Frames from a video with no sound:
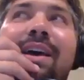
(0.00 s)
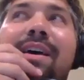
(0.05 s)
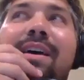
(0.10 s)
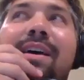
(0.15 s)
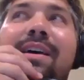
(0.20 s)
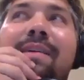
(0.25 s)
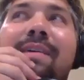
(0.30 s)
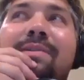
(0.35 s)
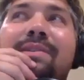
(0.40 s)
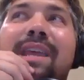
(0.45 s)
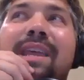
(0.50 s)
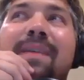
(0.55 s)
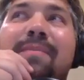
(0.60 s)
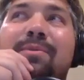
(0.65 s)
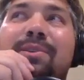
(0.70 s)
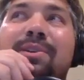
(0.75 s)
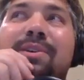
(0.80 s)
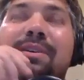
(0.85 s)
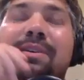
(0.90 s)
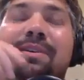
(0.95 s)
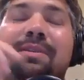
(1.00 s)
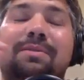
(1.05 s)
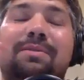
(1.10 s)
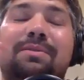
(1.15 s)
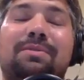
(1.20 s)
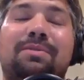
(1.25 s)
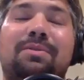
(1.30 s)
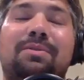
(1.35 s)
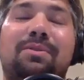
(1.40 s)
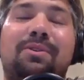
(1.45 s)
was able to
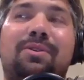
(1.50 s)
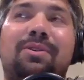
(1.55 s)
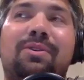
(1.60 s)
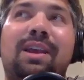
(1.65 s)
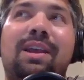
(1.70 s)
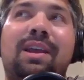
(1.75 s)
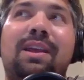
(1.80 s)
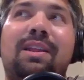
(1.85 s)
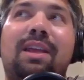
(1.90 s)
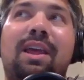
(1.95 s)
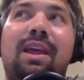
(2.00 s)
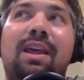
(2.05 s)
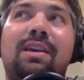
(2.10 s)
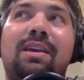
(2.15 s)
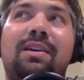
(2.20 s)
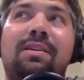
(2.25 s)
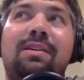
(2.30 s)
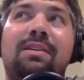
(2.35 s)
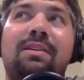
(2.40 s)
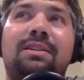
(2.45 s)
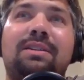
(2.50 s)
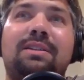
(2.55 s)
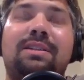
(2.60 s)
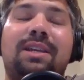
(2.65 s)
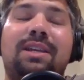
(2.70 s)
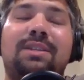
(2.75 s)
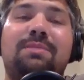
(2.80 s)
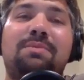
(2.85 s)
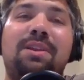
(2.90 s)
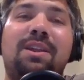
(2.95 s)
get like
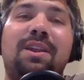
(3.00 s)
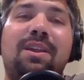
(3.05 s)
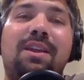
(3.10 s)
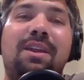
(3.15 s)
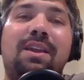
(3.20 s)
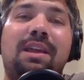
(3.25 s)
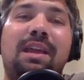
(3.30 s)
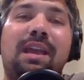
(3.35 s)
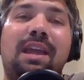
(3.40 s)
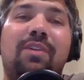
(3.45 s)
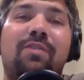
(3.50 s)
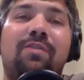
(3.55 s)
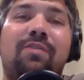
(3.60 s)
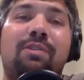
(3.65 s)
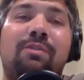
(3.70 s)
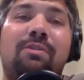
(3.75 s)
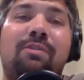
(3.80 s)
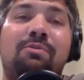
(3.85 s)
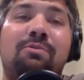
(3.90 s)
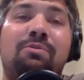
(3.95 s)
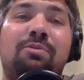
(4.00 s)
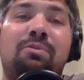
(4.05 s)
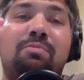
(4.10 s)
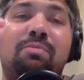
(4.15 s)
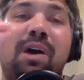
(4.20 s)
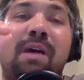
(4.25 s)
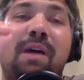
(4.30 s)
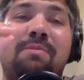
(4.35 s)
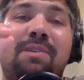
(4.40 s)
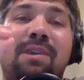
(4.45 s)
6-minute interview with
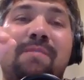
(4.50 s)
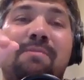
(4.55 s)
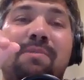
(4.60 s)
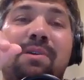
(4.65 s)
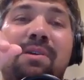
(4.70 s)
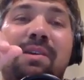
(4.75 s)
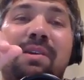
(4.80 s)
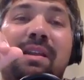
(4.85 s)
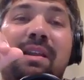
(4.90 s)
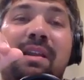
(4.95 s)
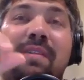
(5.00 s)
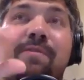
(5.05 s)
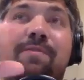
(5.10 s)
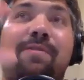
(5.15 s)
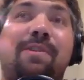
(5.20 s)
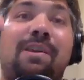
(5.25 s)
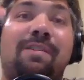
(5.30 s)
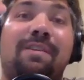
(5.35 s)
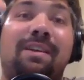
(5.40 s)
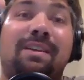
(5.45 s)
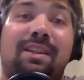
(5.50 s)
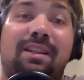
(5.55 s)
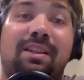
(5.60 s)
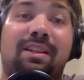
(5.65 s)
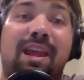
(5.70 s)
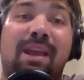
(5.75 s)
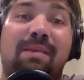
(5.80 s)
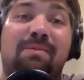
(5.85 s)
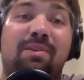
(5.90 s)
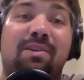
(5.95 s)
Bob Gimlin in front of like the
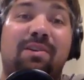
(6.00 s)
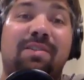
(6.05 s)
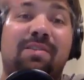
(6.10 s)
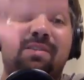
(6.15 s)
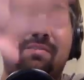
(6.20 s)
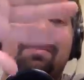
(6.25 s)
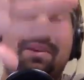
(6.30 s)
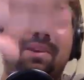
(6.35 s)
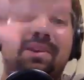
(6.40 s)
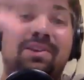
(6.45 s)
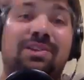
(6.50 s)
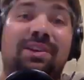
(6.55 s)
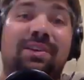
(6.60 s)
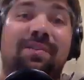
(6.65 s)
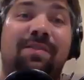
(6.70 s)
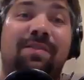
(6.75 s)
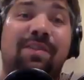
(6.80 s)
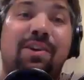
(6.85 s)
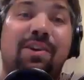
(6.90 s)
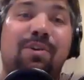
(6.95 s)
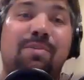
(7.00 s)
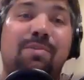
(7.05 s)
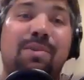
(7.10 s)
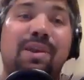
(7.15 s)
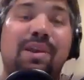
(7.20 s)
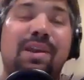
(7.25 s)
landmark of the PG film,